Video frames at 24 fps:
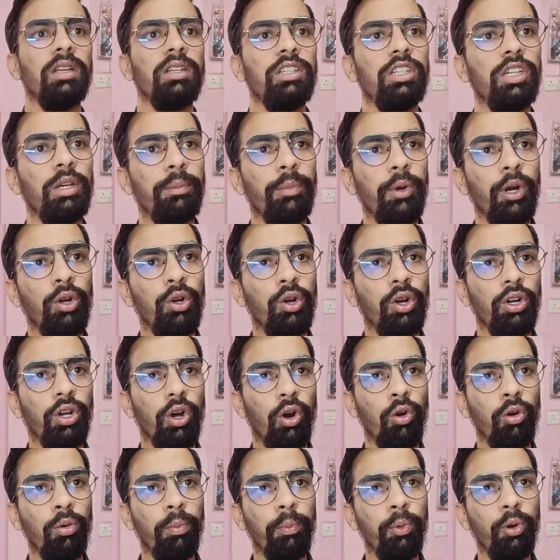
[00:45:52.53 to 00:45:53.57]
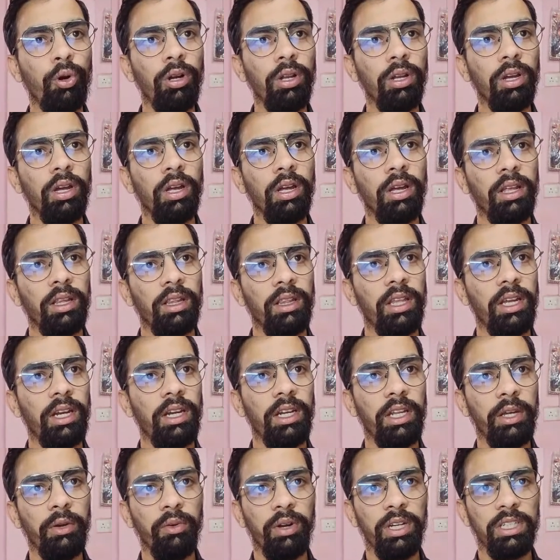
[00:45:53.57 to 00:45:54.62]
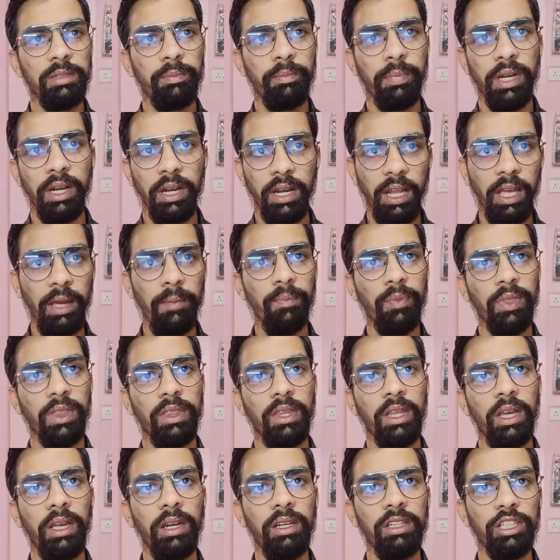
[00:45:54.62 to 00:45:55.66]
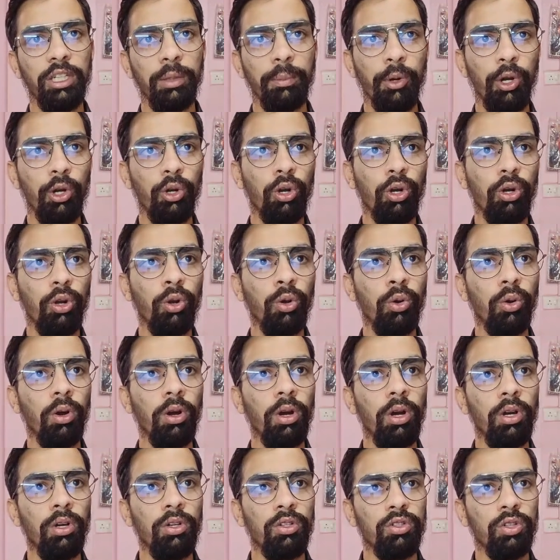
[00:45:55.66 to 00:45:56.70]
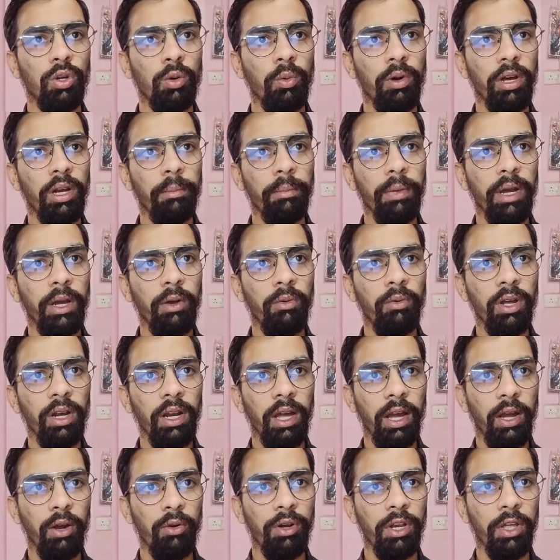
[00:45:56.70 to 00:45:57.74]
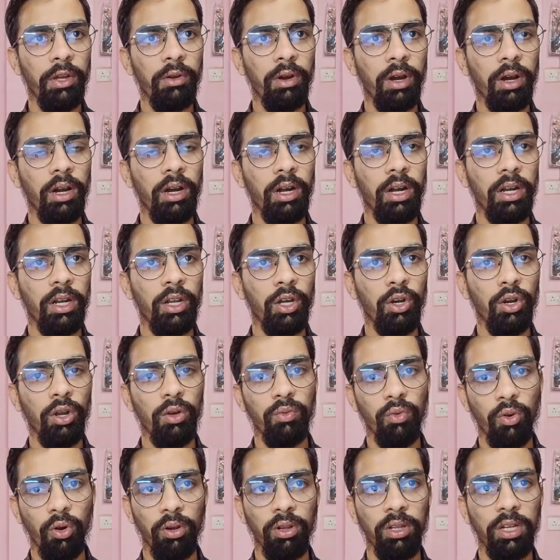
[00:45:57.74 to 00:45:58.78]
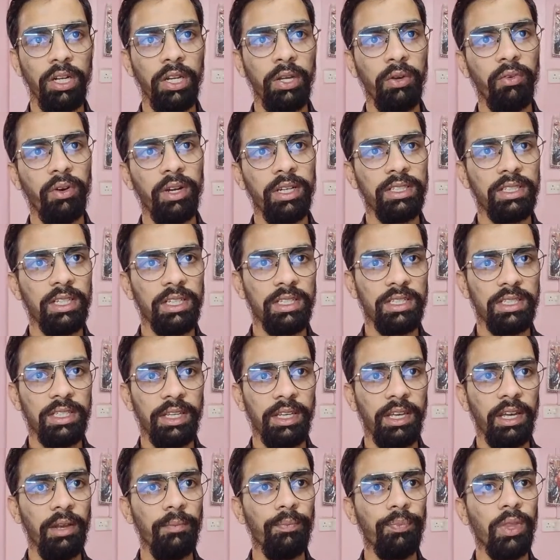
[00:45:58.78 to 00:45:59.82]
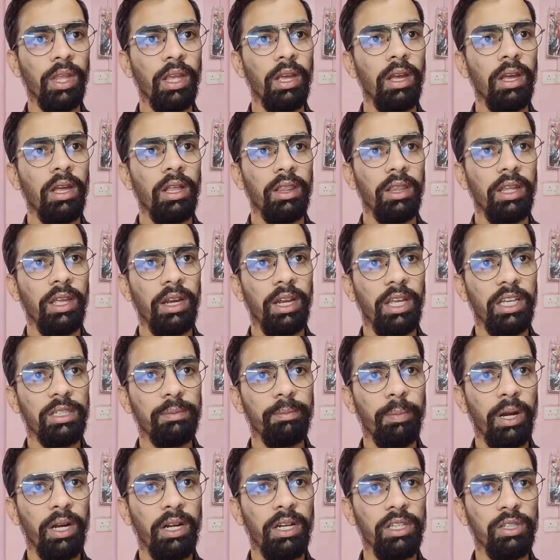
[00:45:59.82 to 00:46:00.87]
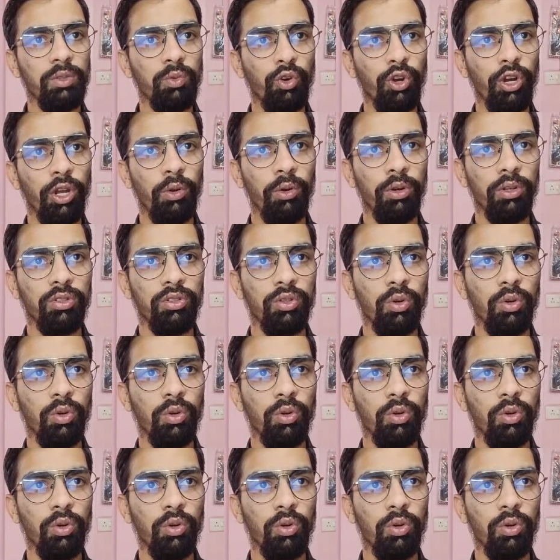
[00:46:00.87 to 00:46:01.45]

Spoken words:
GPIO.output, then device pin name, then GPIO.low. So one by one I have turn off all the devices here. The next part is while one.